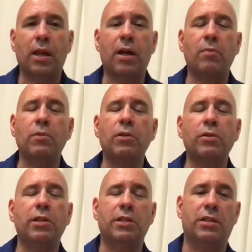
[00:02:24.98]
I'm
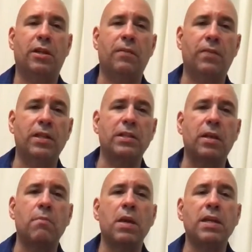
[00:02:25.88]
learning stuff. It's
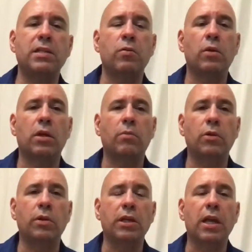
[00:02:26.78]
amazing what I'm
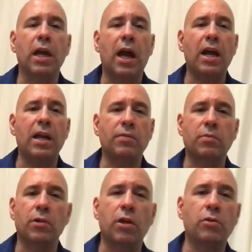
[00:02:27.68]
learning. I have
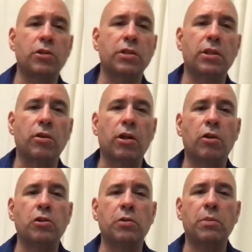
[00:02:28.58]
some coaches that are
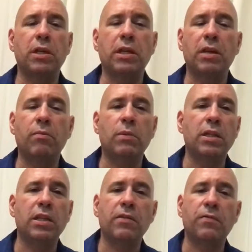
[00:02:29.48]
coaching me and giving me
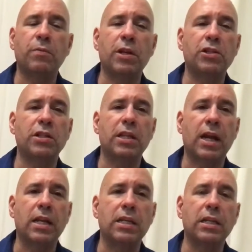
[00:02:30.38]
the information that
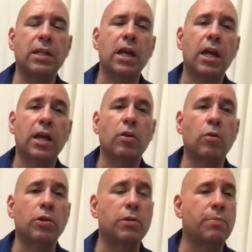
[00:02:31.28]
I need in
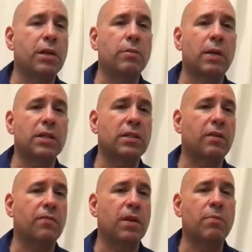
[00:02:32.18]
order to better
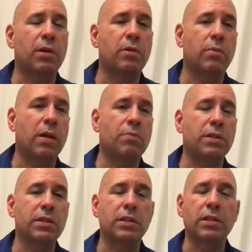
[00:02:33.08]
myself and better my
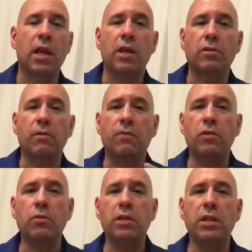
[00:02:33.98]
business. So if
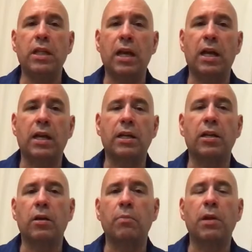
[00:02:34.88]
you need that kind of
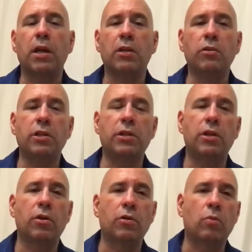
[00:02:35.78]
help, you need to
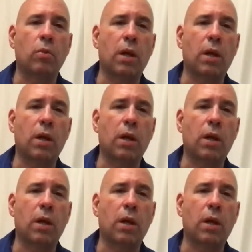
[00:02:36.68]
go to